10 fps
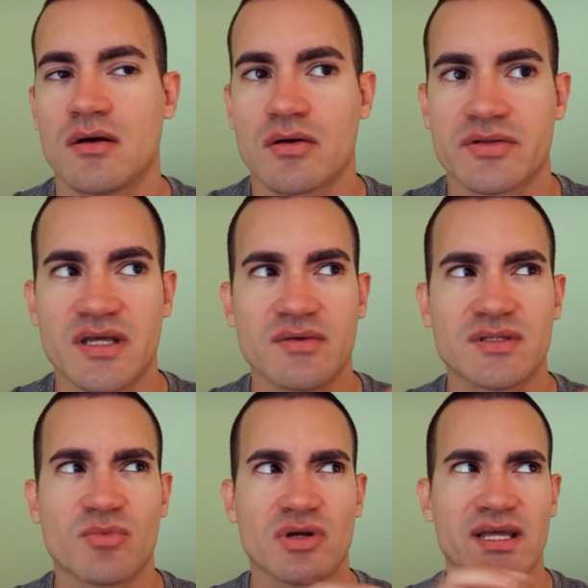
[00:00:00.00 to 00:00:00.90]
or it
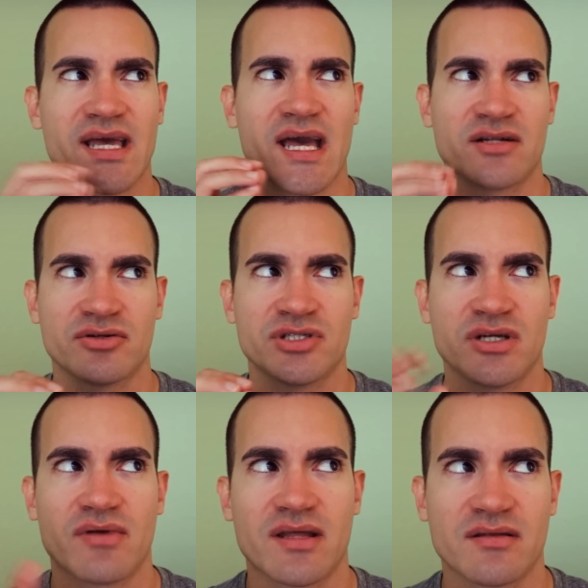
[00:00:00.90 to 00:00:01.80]
was more like
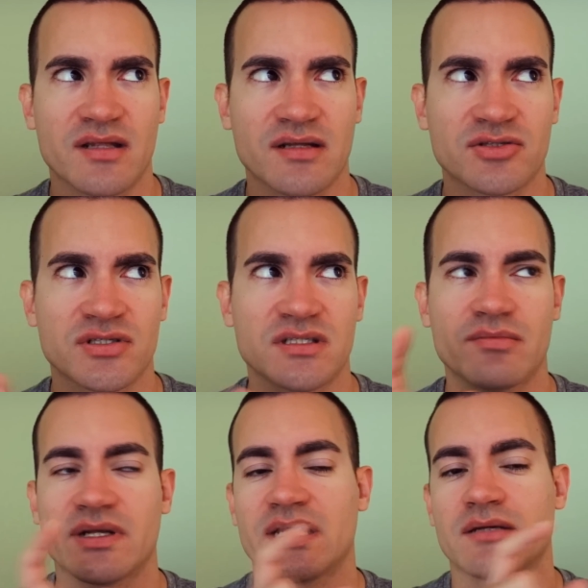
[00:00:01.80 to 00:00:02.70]
energy rather than electricity,
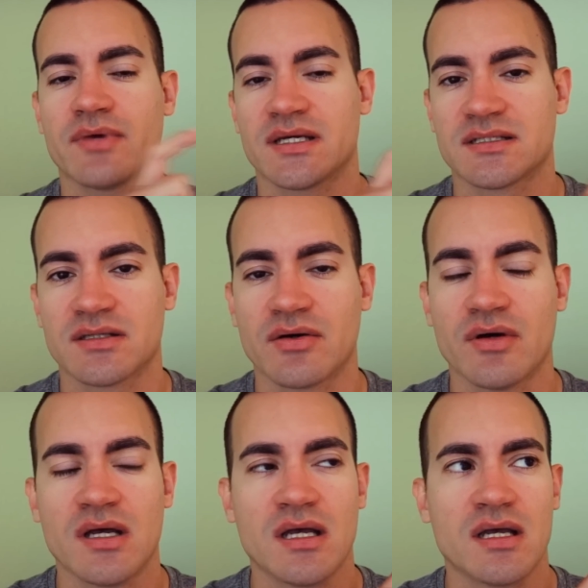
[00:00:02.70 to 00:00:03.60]
but anyway, so
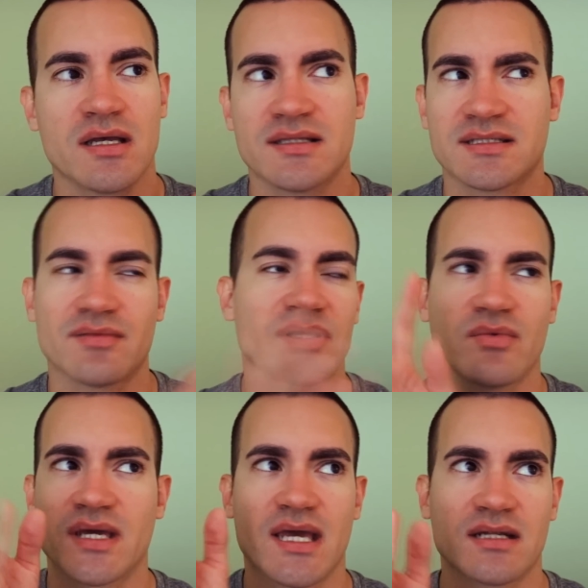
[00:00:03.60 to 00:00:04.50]
it's something
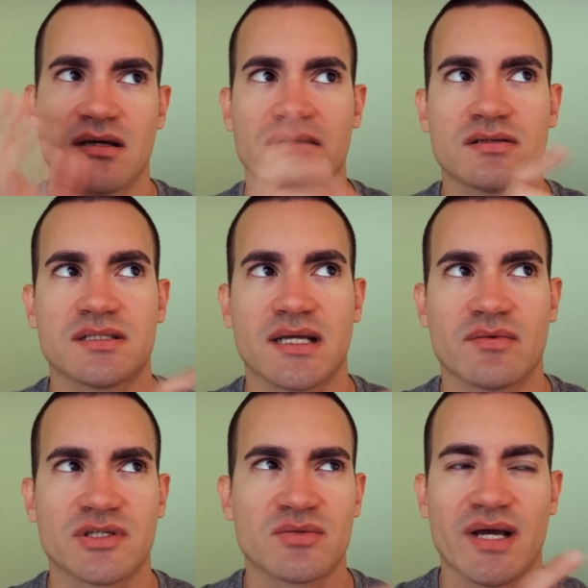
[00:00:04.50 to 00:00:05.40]
we can't understand,
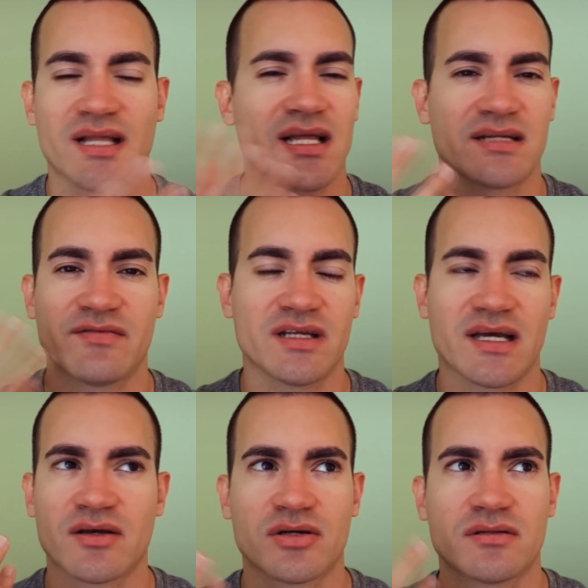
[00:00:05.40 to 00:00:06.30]
which is why a lot of it,
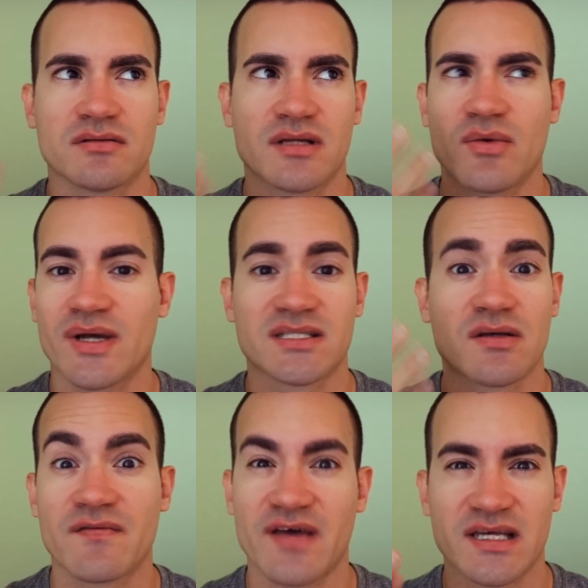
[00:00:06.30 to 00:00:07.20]
it went
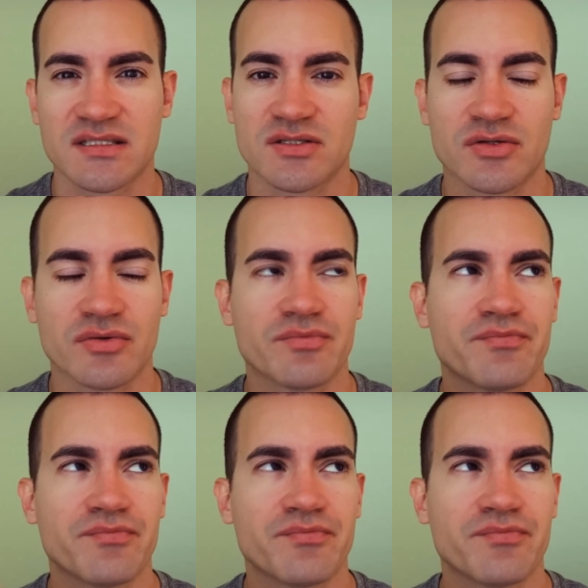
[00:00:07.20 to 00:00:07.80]
so fast too,